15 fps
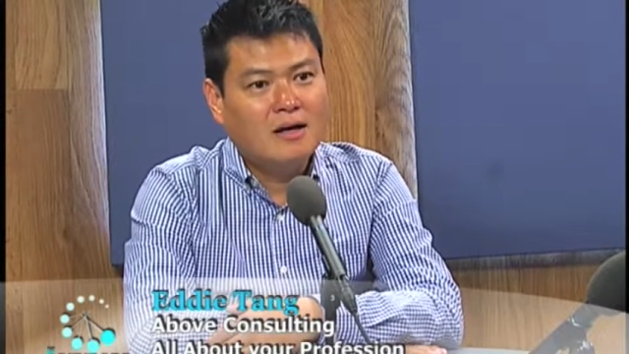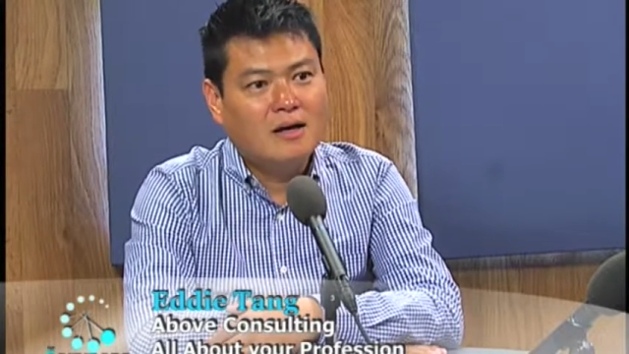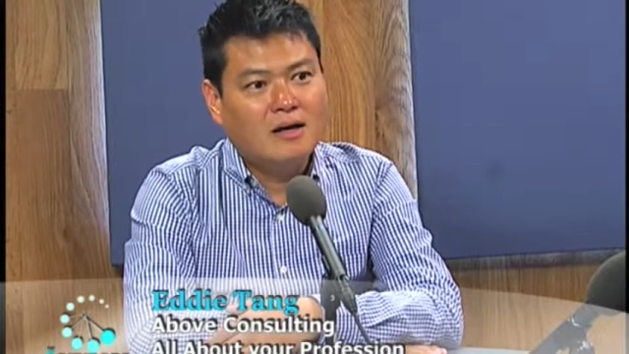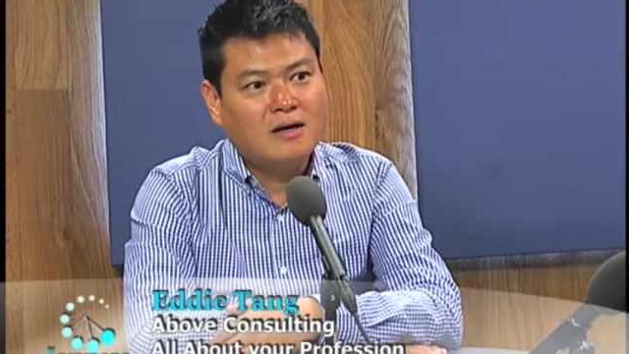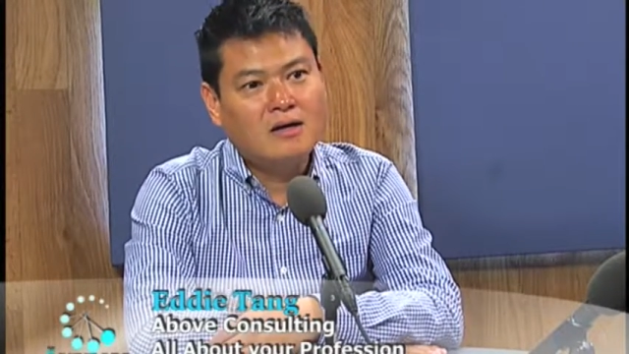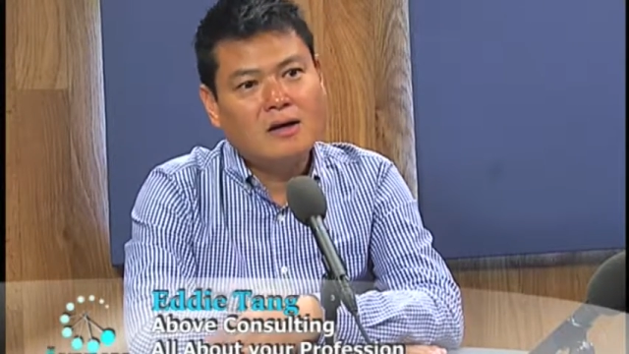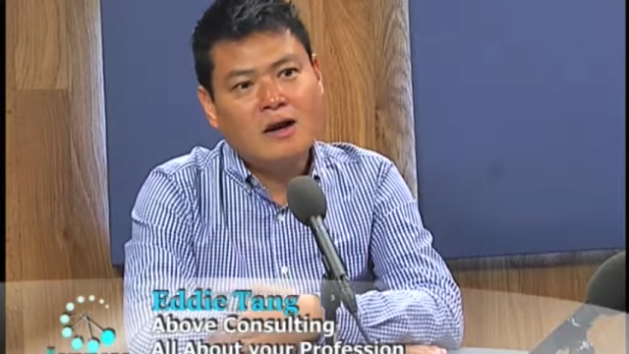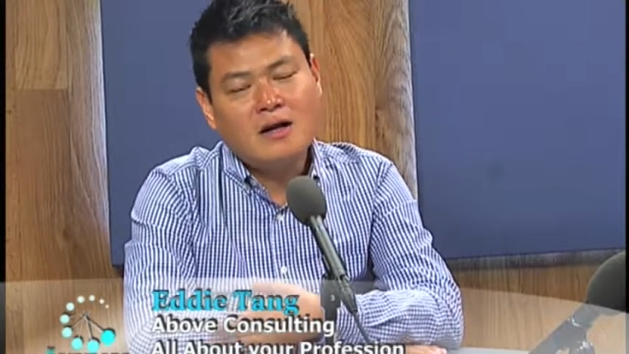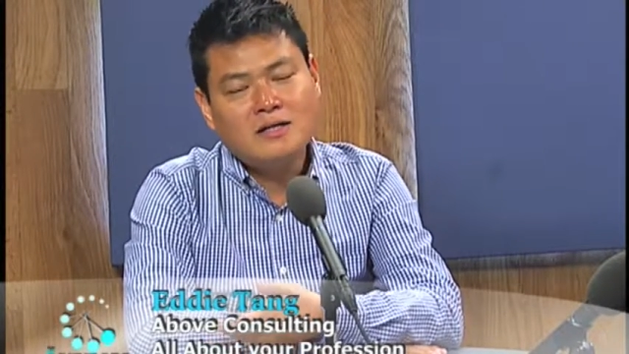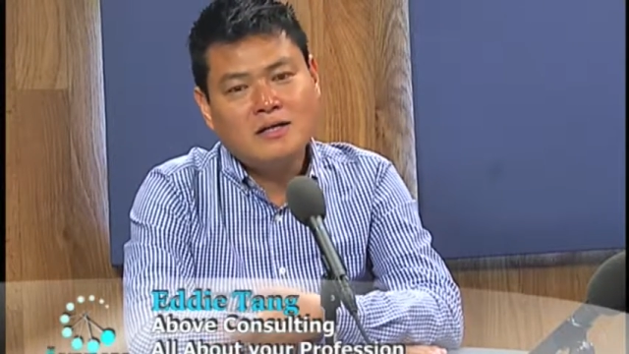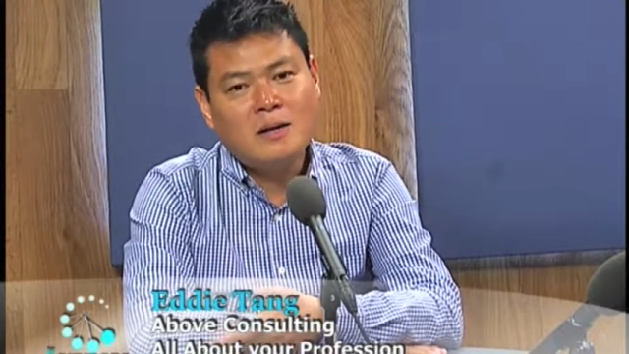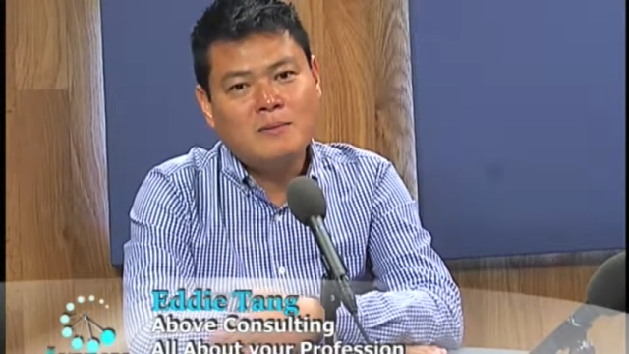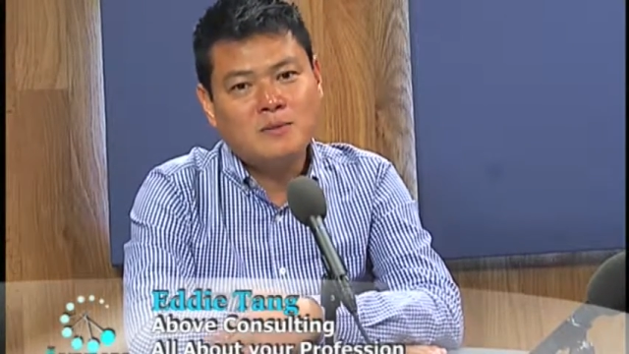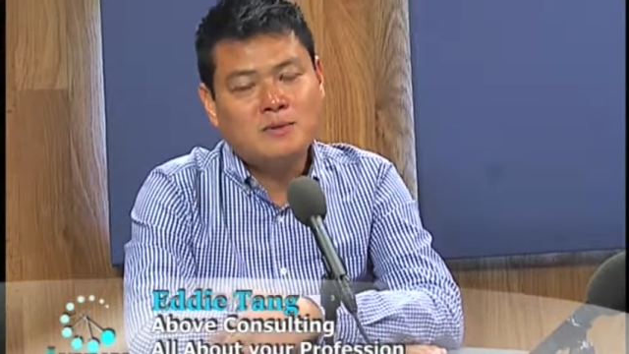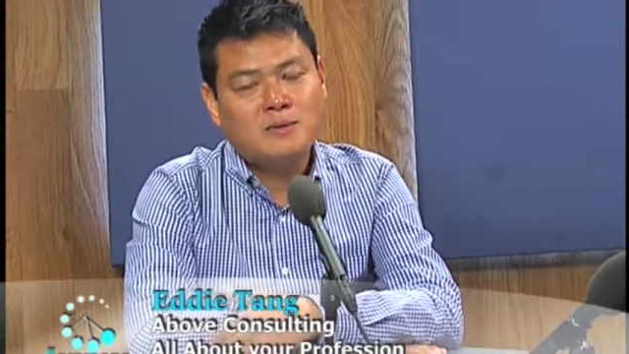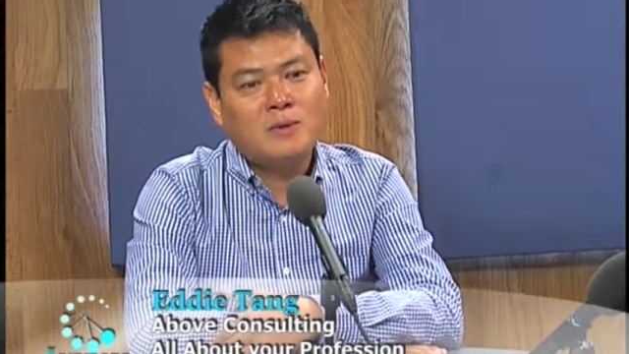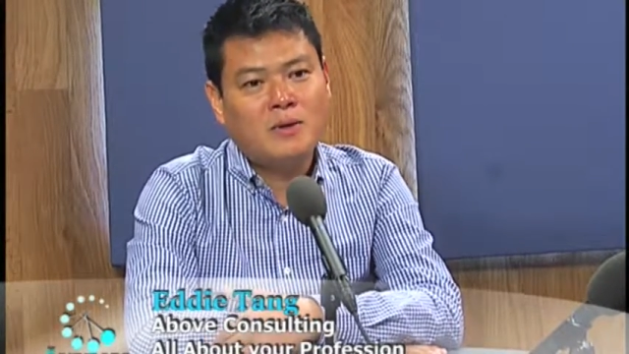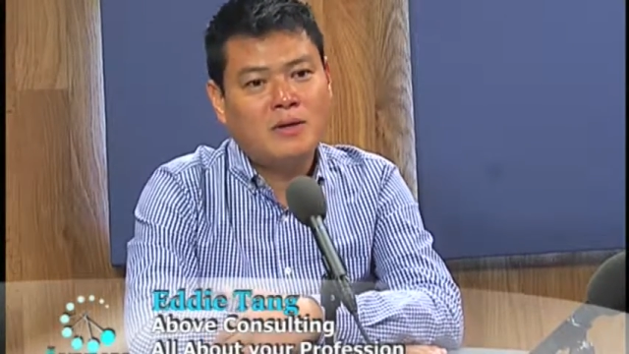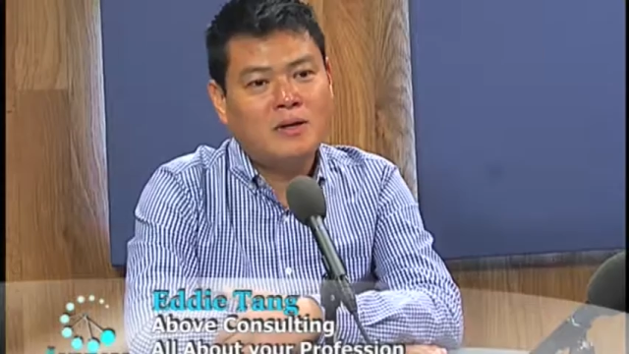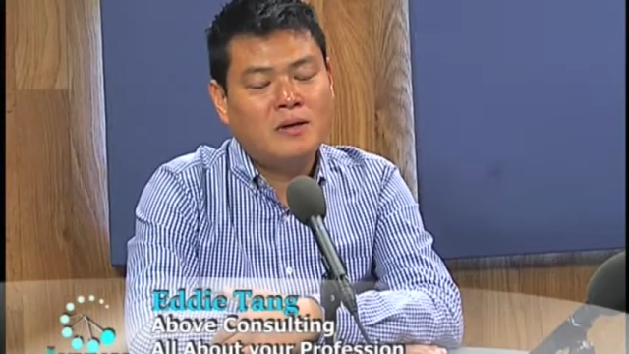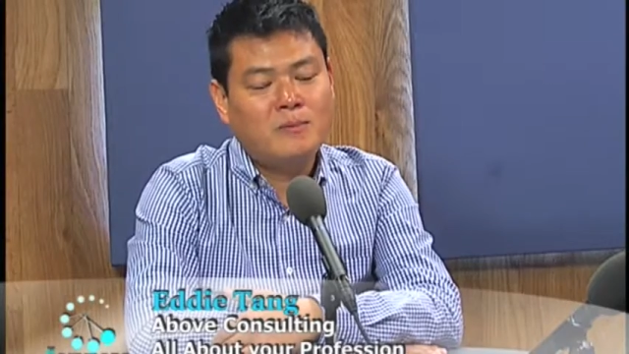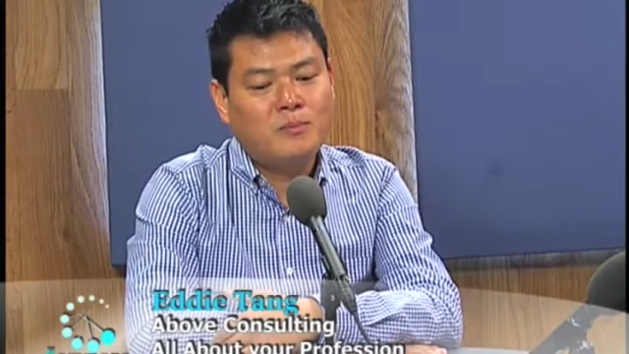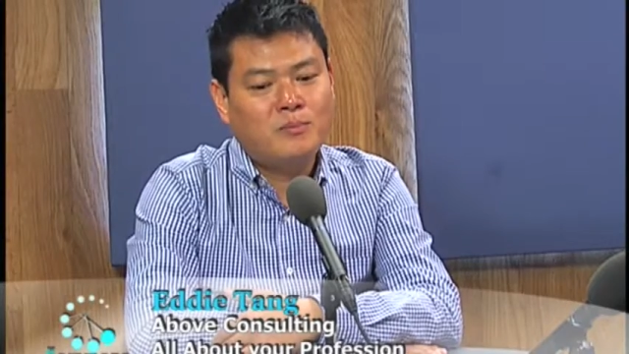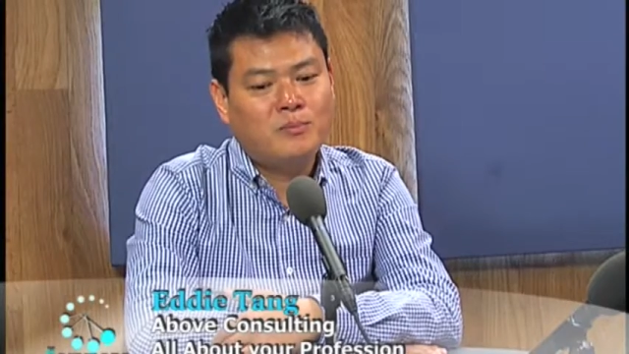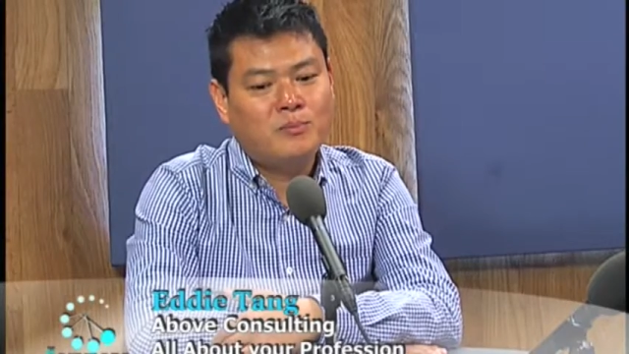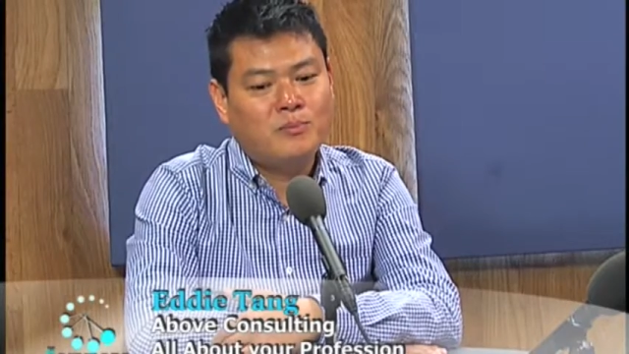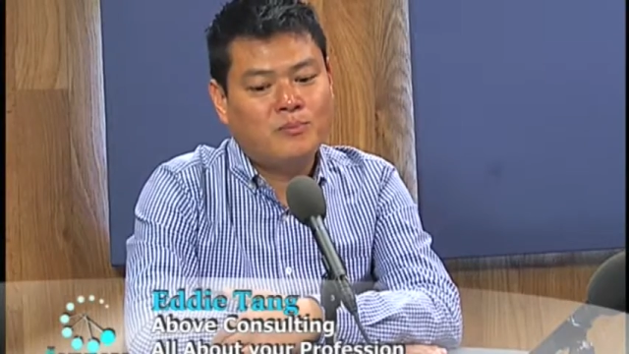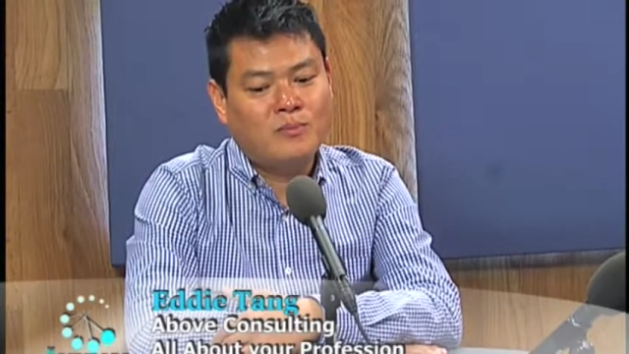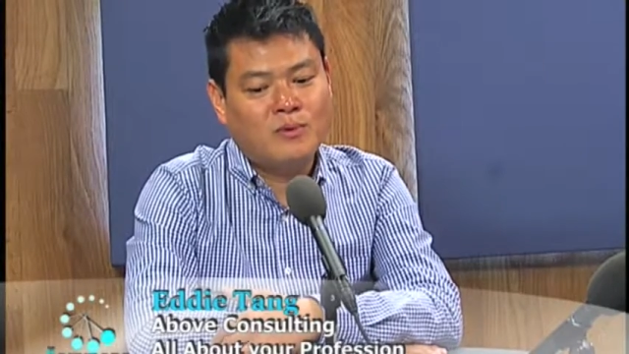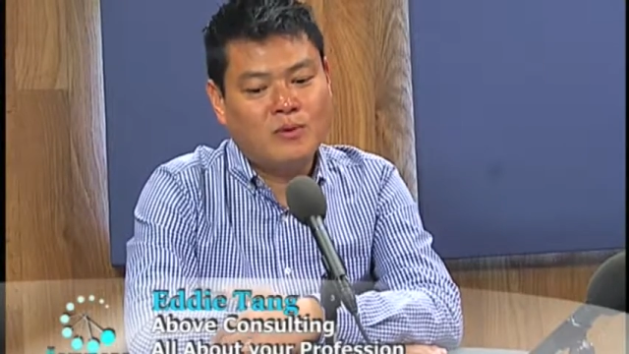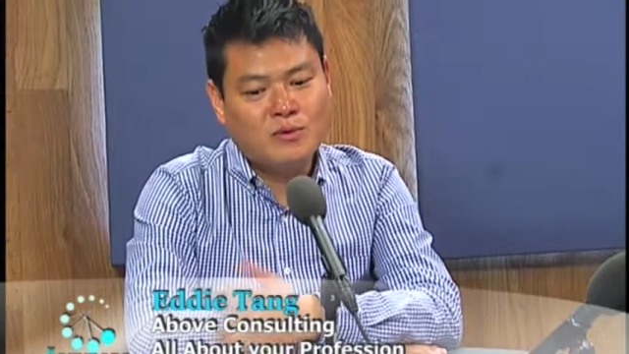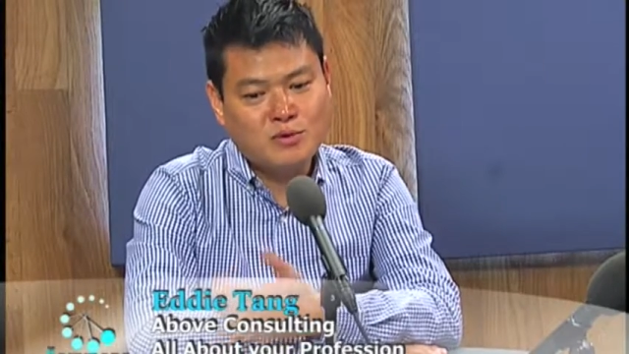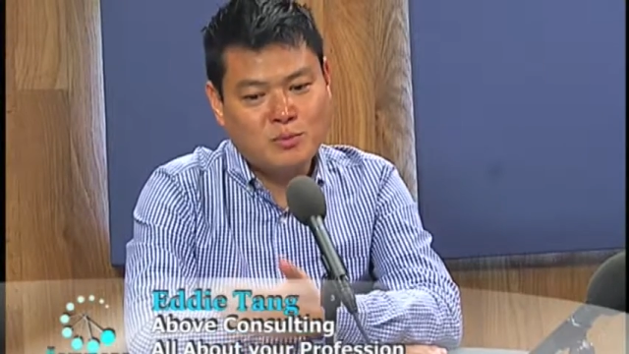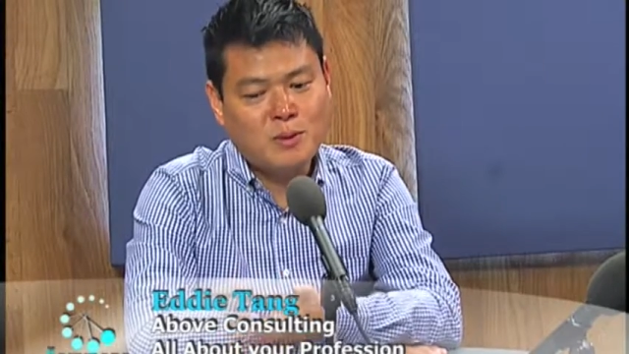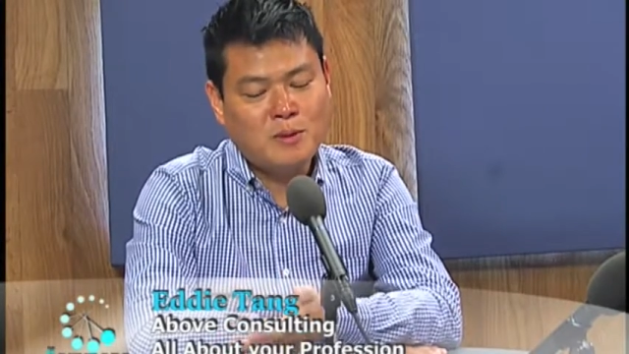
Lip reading: And a lot of times when the